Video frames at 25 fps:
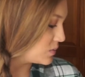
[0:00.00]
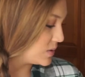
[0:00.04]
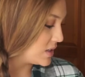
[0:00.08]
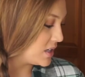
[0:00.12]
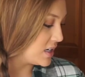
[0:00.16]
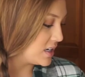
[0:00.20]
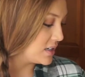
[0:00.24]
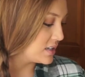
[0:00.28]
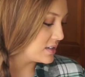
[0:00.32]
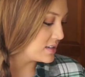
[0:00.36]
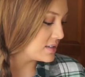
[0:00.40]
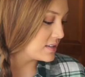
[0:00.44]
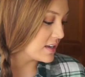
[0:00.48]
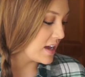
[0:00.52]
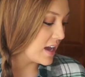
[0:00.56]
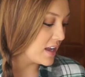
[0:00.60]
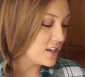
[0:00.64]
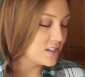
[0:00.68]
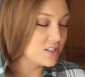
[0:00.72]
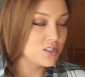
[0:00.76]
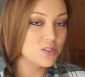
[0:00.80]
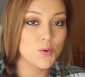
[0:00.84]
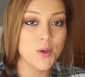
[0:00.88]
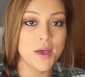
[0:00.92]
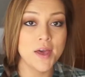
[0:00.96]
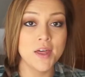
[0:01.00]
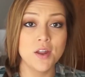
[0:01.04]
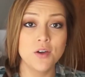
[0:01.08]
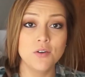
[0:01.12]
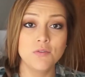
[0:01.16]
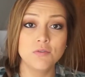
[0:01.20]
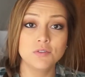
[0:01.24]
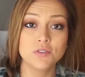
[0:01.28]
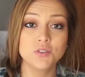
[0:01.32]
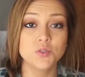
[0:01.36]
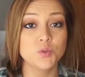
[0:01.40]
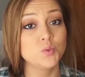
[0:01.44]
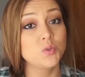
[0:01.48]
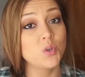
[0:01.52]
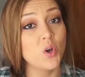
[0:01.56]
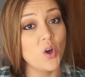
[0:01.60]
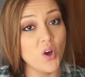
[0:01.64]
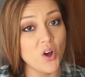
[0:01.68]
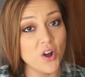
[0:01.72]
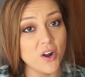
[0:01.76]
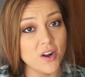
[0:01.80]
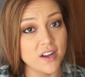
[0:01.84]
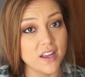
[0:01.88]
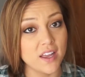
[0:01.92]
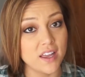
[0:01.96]
we decided to head over to
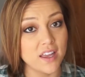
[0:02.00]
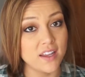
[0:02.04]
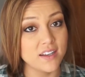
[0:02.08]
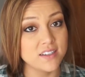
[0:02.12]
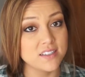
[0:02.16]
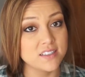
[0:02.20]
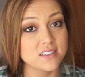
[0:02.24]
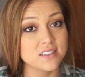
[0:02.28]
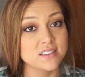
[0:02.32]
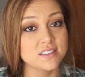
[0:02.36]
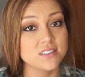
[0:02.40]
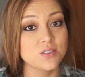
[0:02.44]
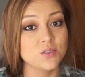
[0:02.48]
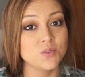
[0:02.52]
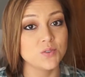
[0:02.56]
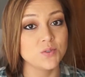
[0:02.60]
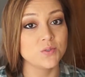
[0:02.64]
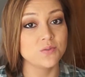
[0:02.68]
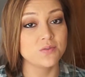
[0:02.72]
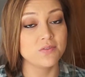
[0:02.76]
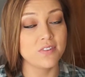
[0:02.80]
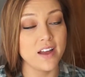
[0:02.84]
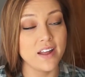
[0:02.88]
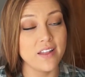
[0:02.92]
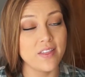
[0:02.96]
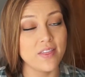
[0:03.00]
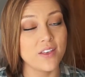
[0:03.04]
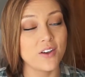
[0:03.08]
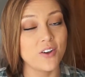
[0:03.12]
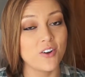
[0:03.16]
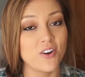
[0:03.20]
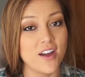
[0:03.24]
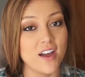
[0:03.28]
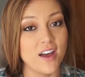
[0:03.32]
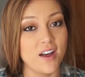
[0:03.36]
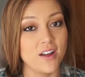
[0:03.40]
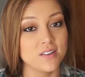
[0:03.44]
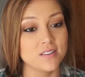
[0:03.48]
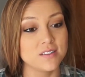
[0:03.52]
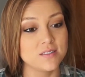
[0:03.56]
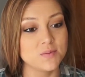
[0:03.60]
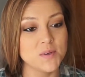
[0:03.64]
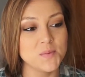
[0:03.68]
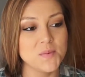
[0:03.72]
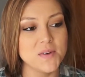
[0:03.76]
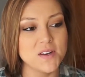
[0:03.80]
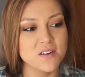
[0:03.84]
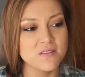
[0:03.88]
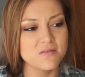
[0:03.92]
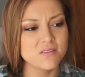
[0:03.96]
Target to fight the crowds.
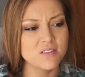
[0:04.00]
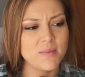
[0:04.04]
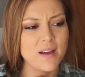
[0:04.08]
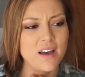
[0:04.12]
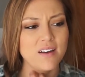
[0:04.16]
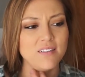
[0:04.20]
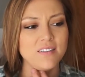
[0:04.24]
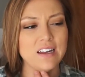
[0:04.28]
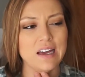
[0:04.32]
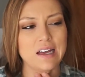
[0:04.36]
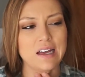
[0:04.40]
We went over about